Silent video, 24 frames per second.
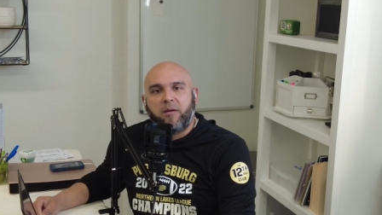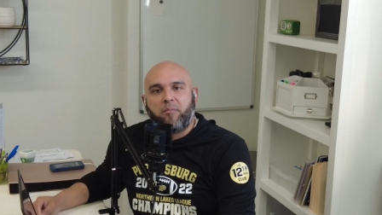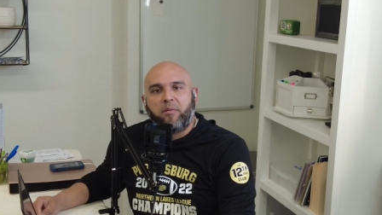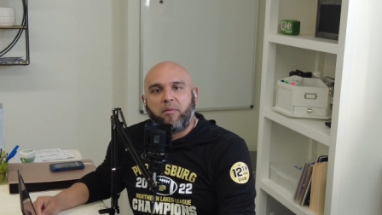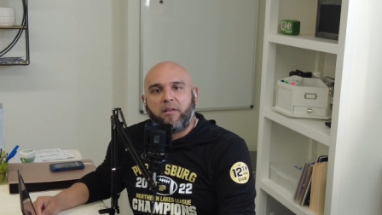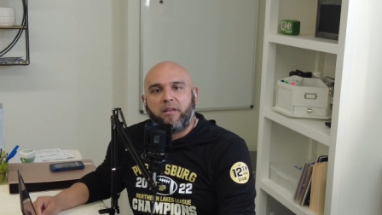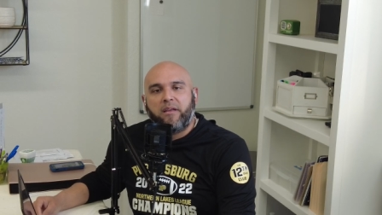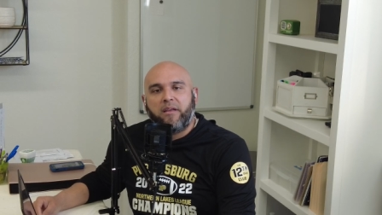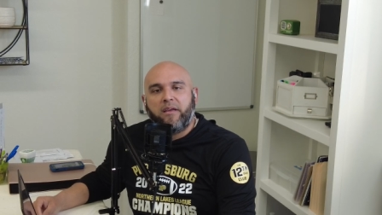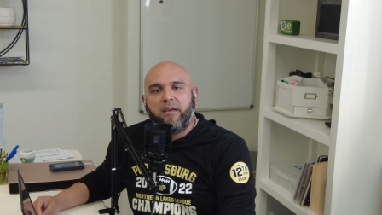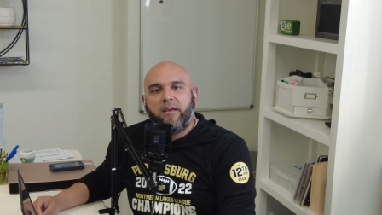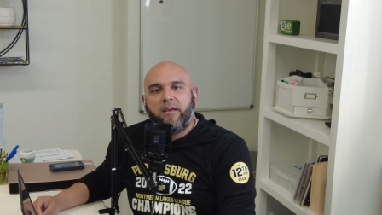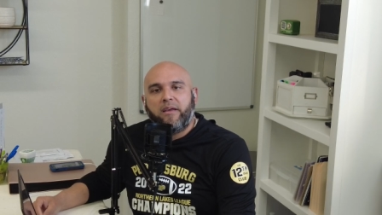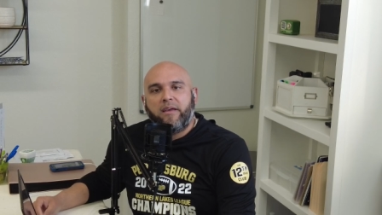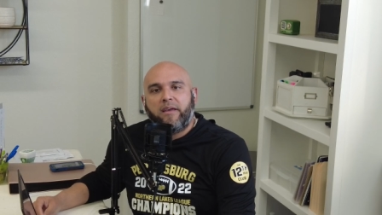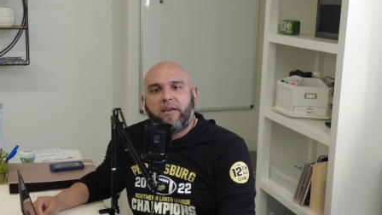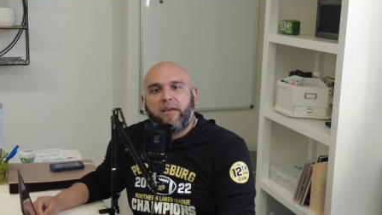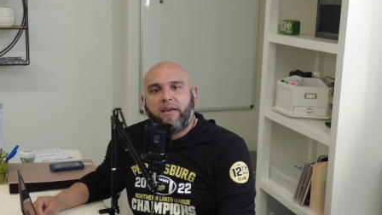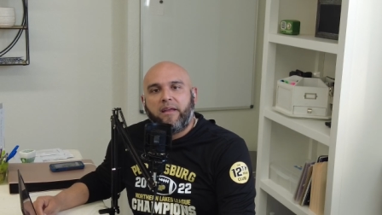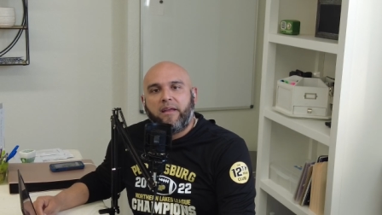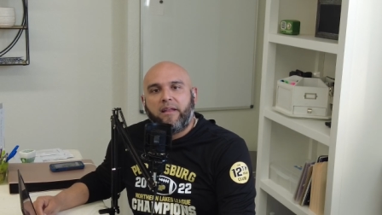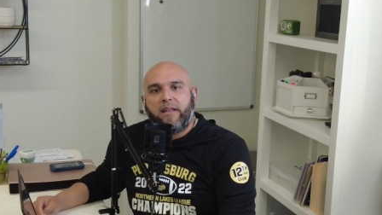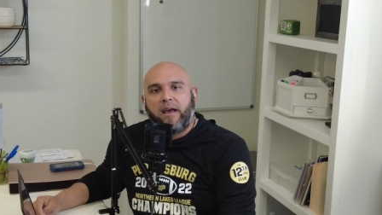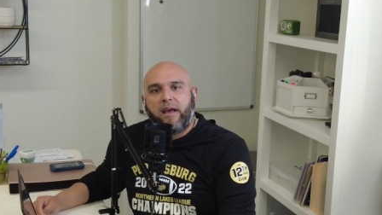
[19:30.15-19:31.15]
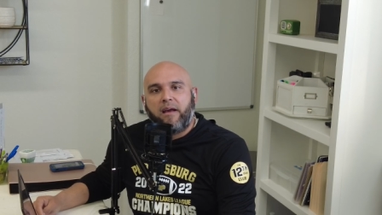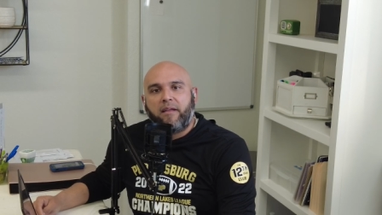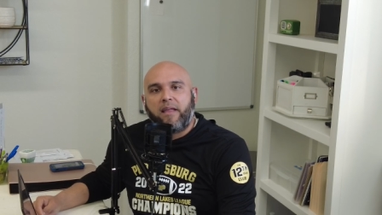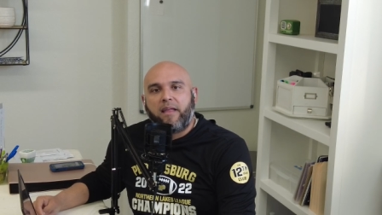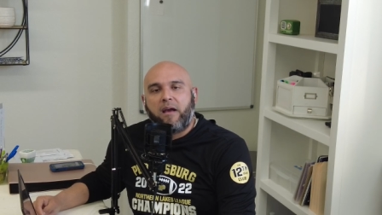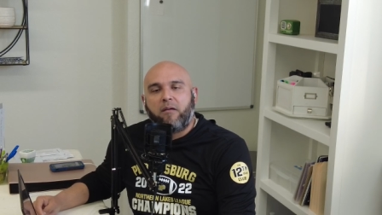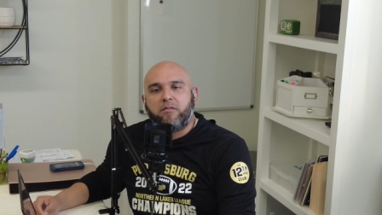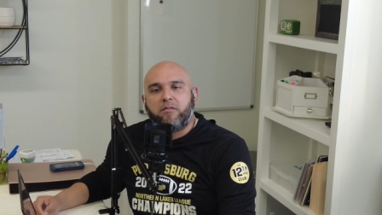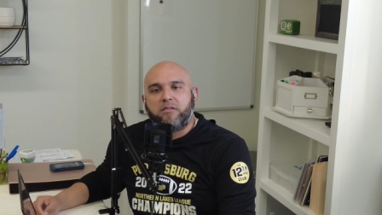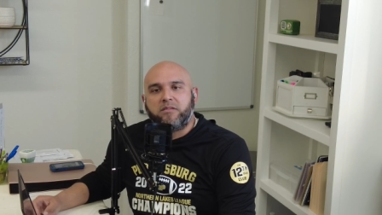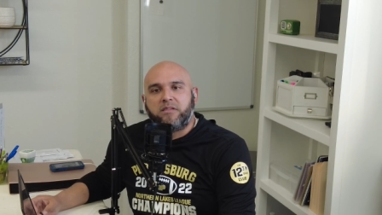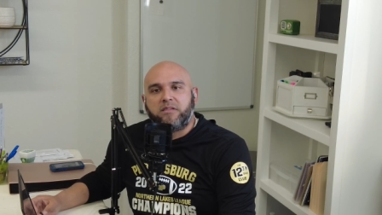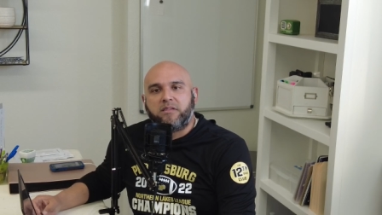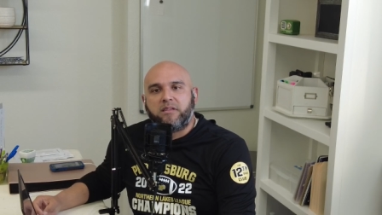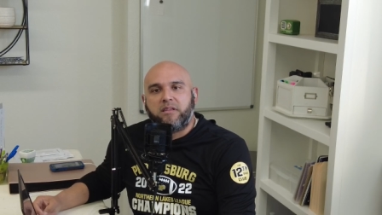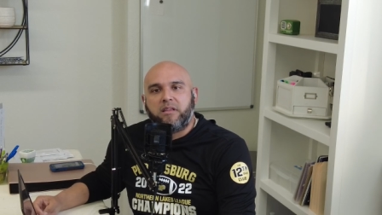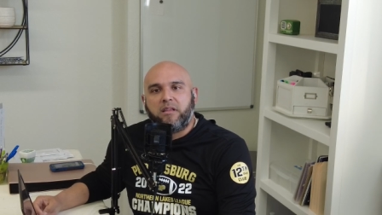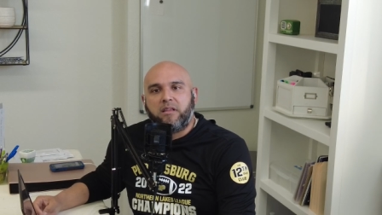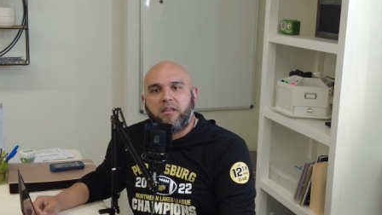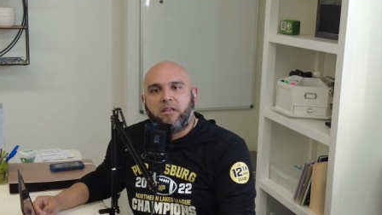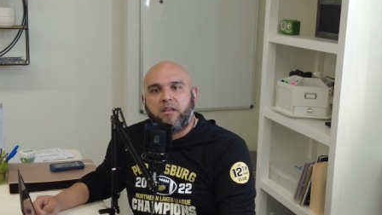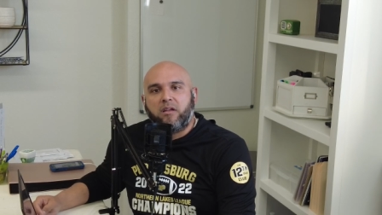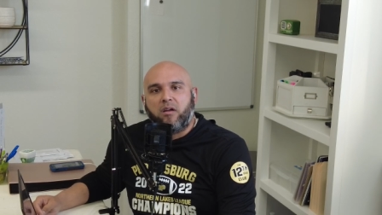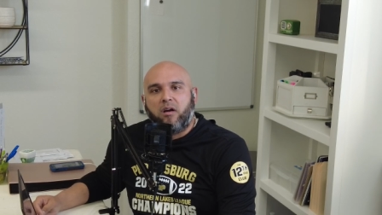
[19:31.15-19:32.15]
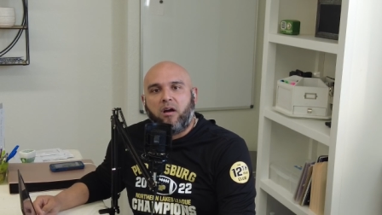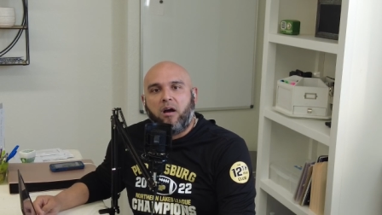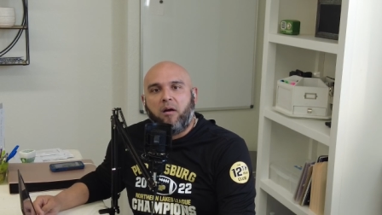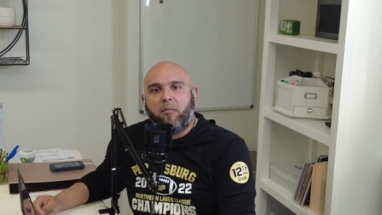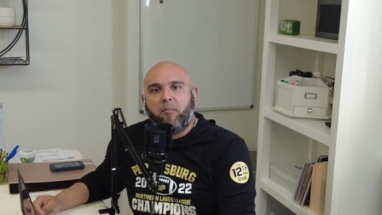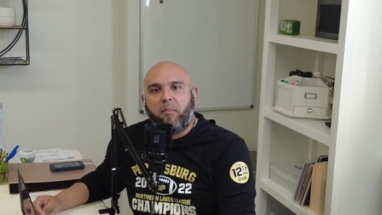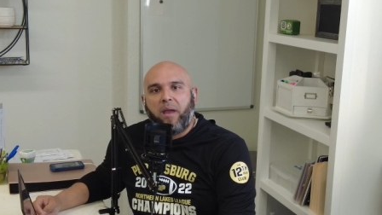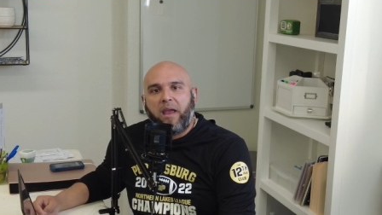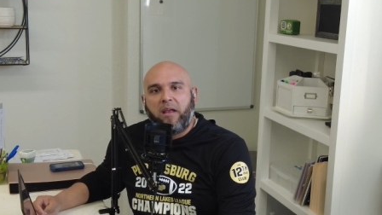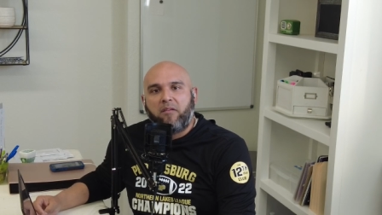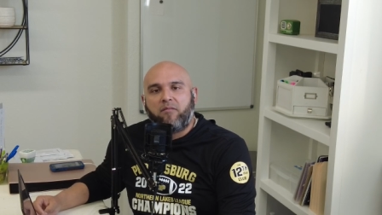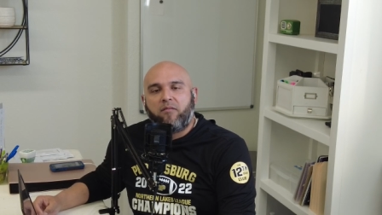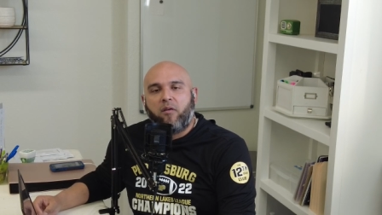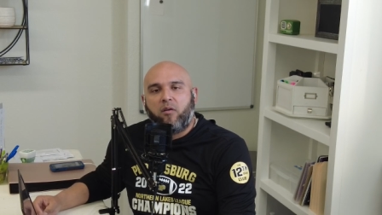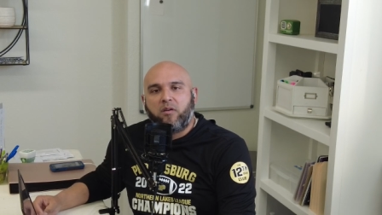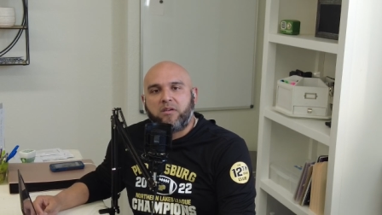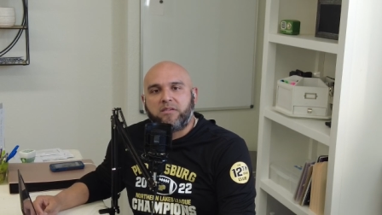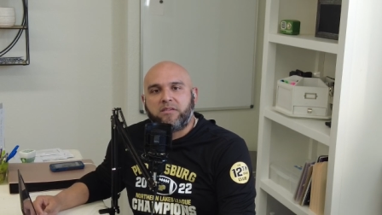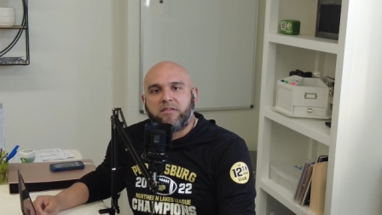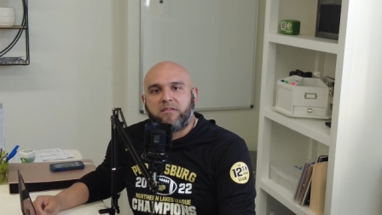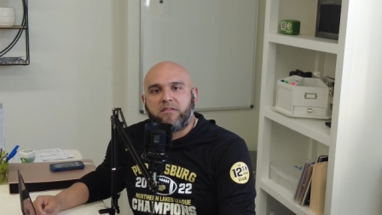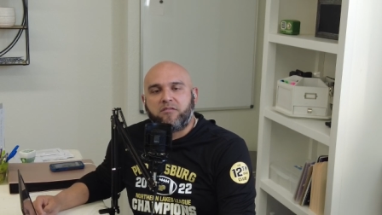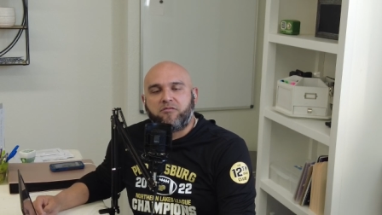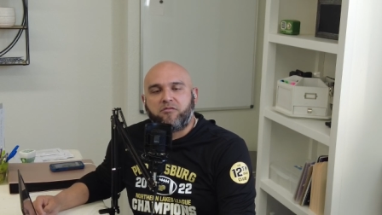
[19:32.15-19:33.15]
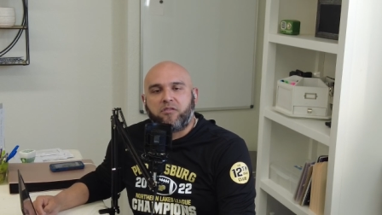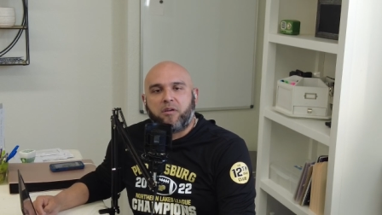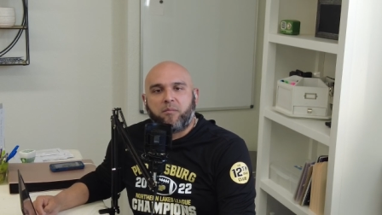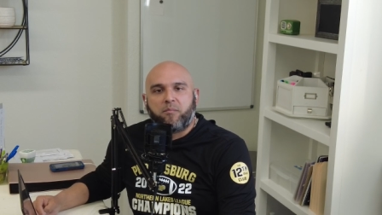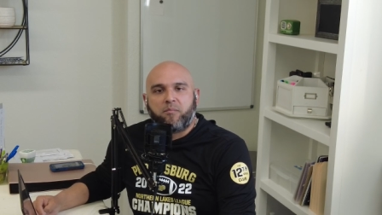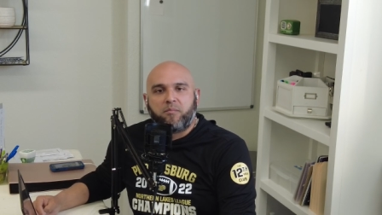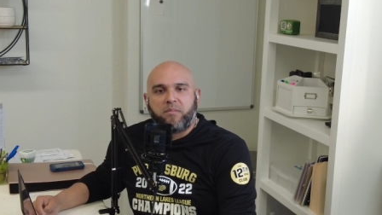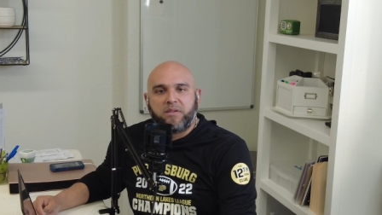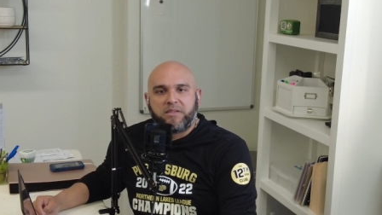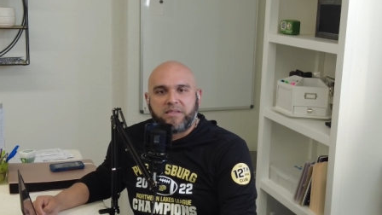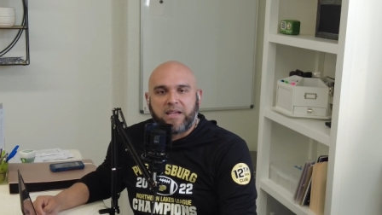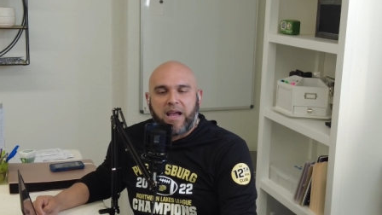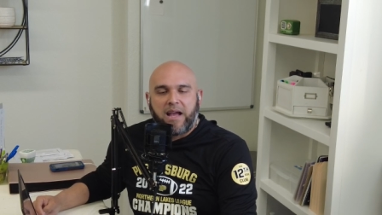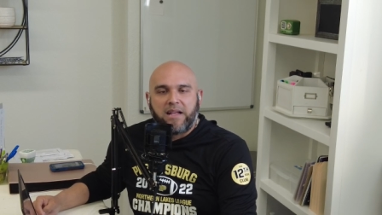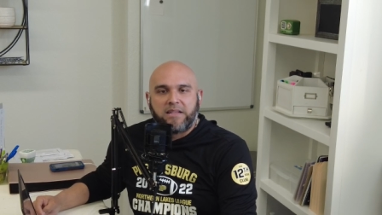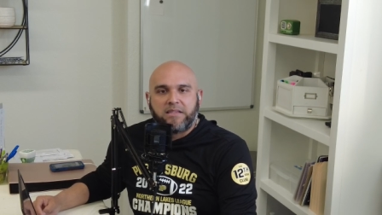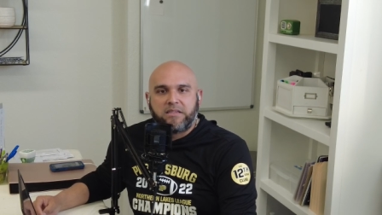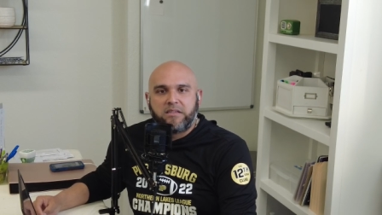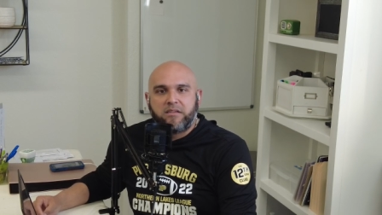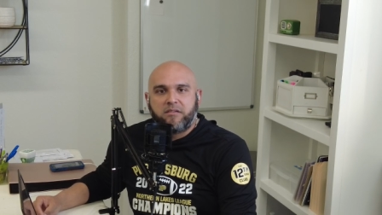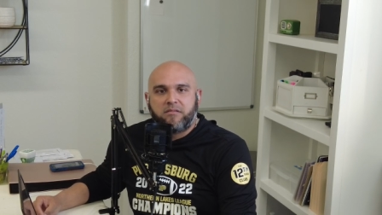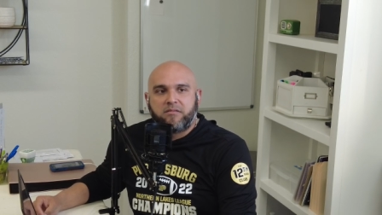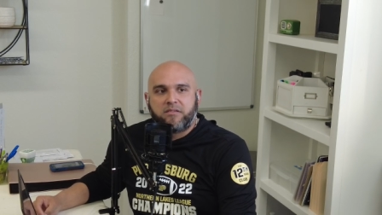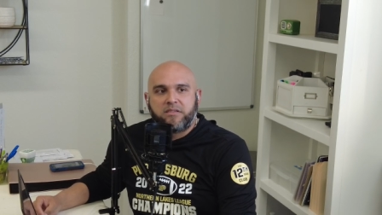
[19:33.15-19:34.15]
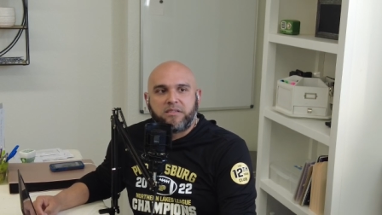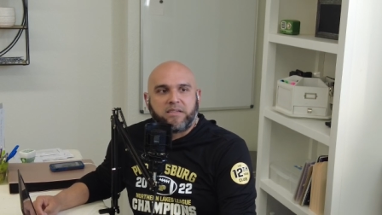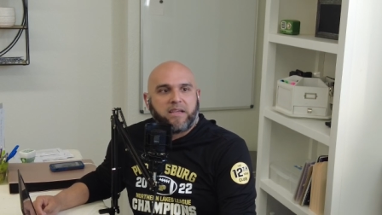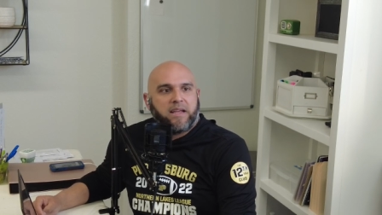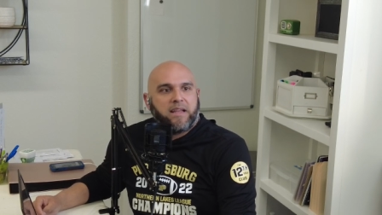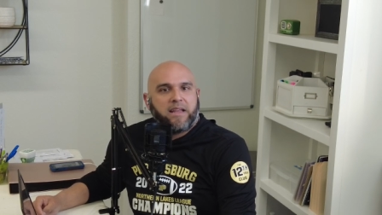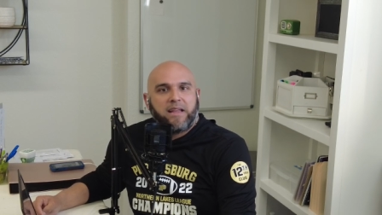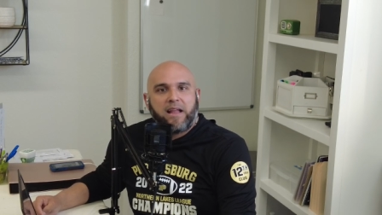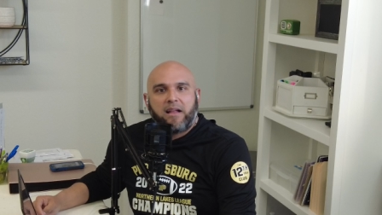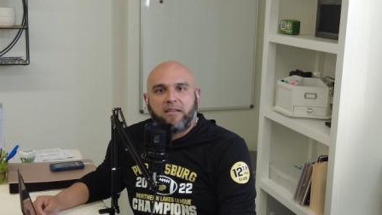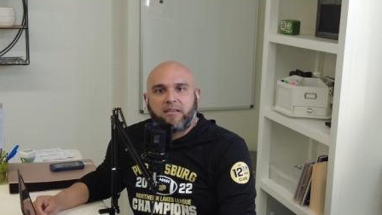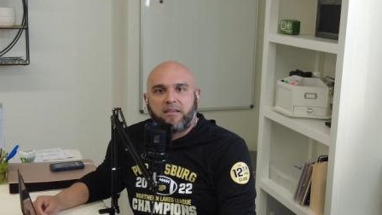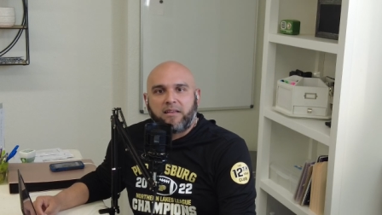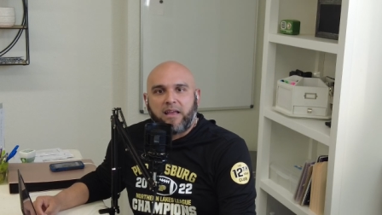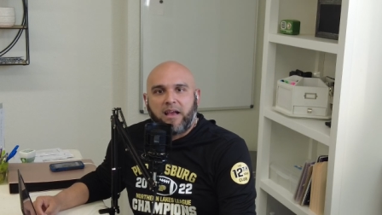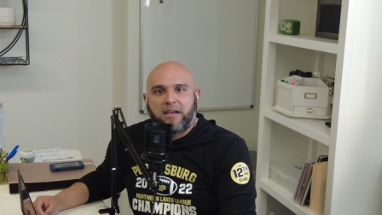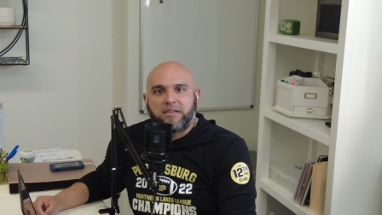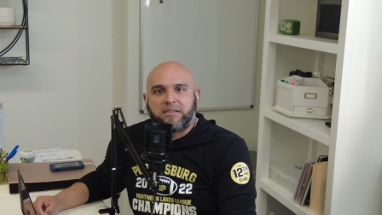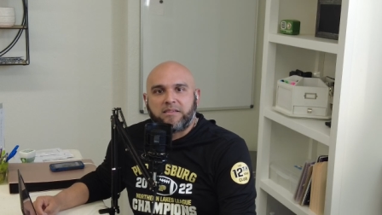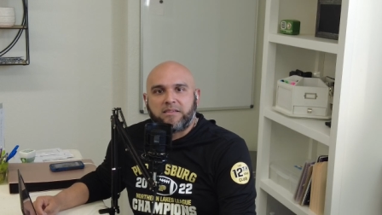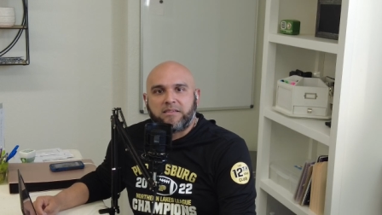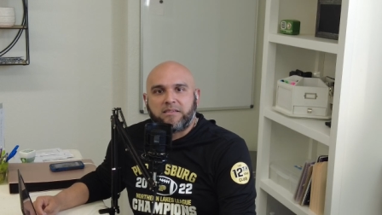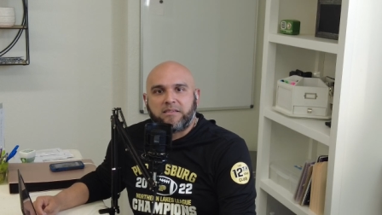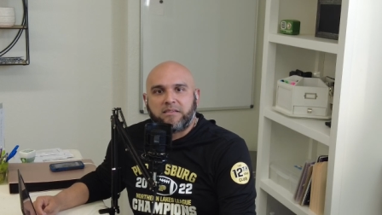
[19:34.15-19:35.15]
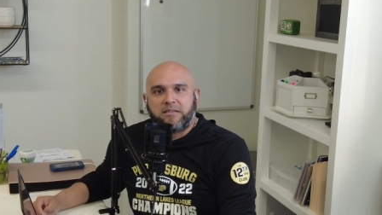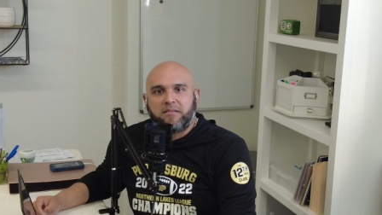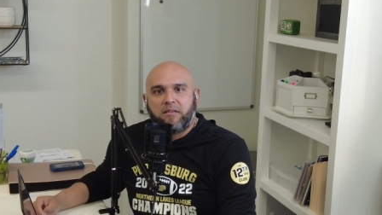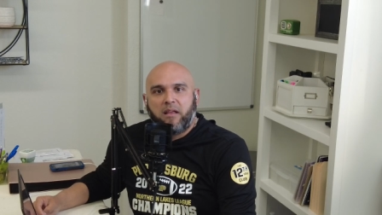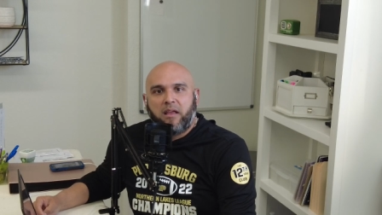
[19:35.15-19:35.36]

And, and that, that was, you know, a main focus of the trip besides, you know, just getting out to Texas and,